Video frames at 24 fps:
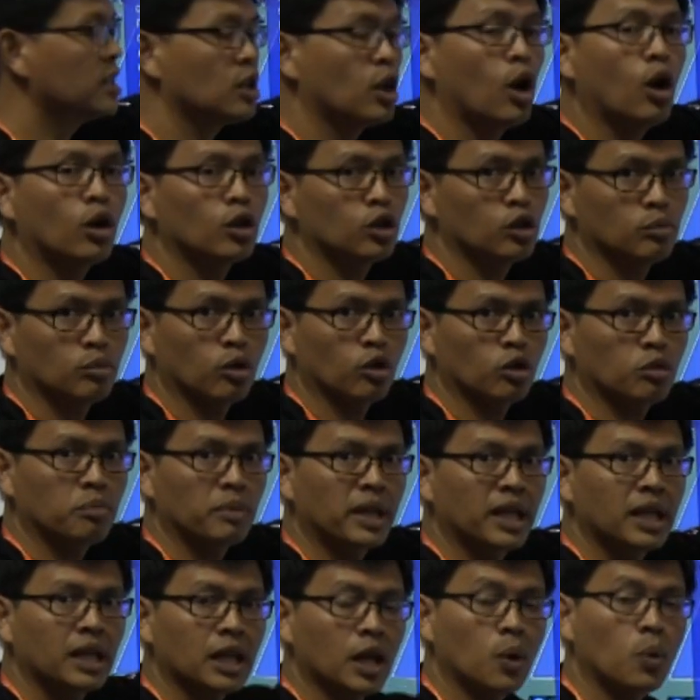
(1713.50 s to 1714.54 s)
in auto mode,
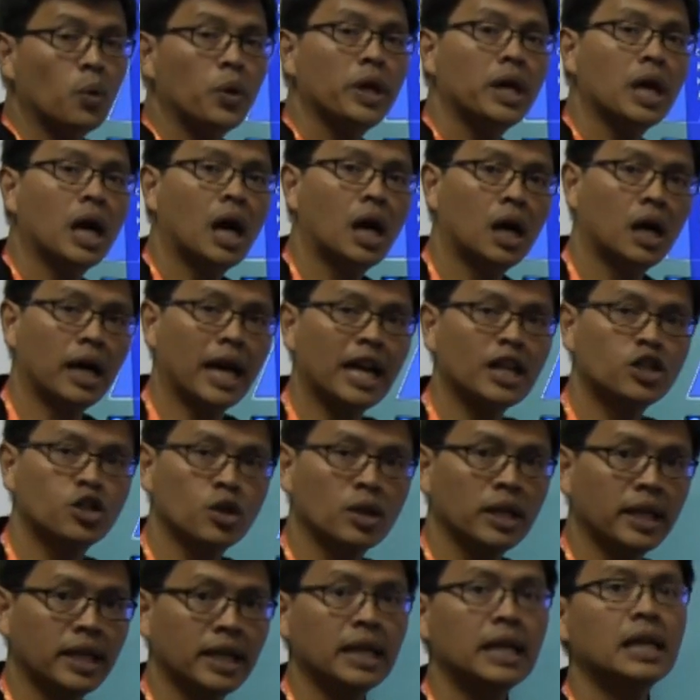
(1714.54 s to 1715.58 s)
meaning that we are
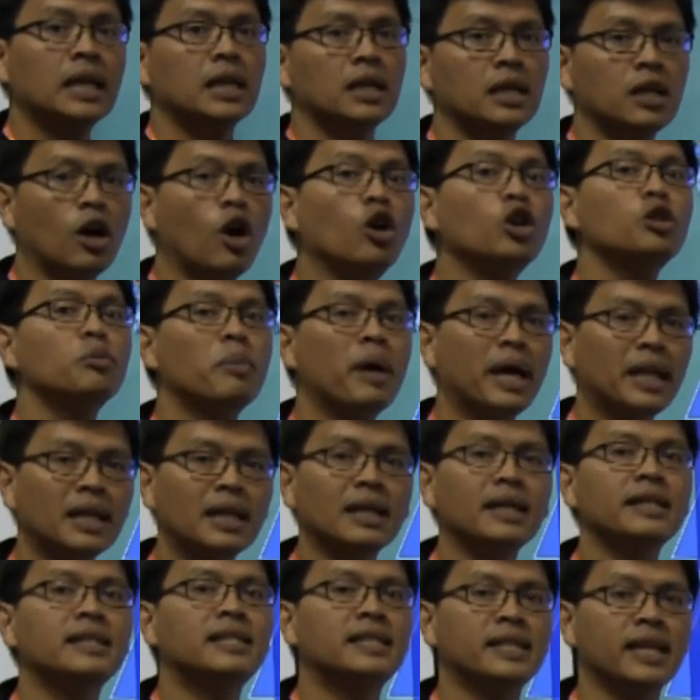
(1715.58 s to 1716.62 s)
actually
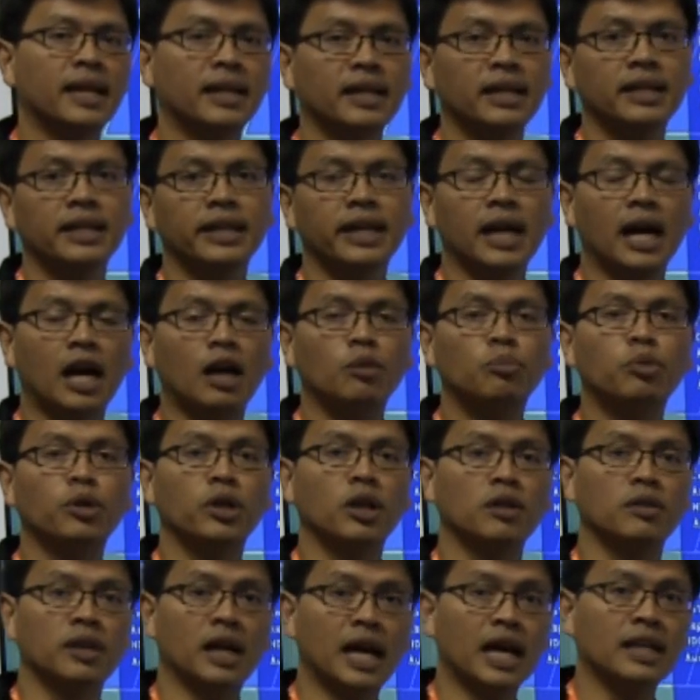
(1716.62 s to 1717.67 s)
automatically setting the output
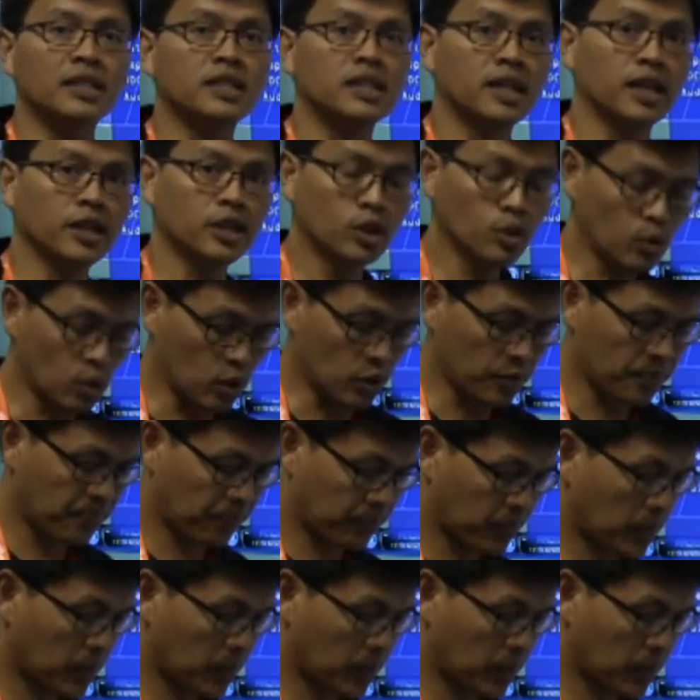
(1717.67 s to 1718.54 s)
of the iscan Duo.